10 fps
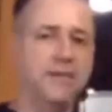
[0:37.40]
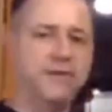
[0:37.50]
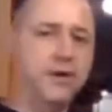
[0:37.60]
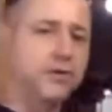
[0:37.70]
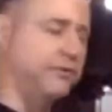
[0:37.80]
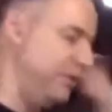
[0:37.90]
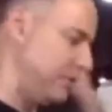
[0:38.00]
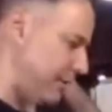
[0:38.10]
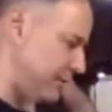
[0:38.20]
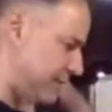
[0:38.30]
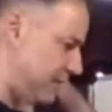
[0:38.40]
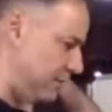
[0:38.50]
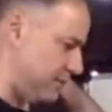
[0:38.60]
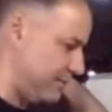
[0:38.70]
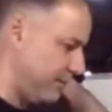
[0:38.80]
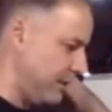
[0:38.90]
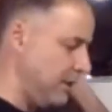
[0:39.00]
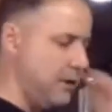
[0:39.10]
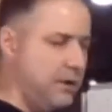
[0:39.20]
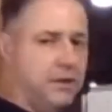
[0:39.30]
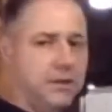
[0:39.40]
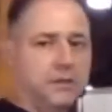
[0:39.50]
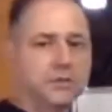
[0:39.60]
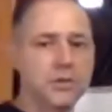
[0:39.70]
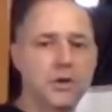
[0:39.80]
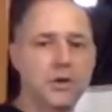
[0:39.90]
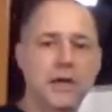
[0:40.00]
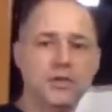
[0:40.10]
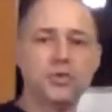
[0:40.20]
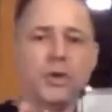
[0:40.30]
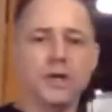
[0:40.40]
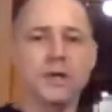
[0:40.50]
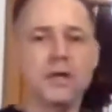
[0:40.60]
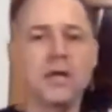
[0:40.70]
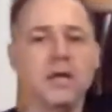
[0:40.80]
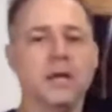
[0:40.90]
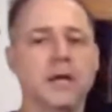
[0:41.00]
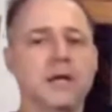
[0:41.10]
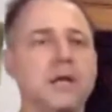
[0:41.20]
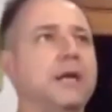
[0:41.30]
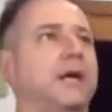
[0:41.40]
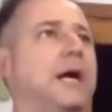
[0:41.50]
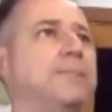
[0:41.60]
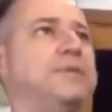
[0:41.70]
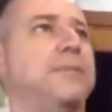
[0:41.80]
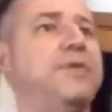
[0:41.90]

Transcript: confused about skills. So I just want to clear up some things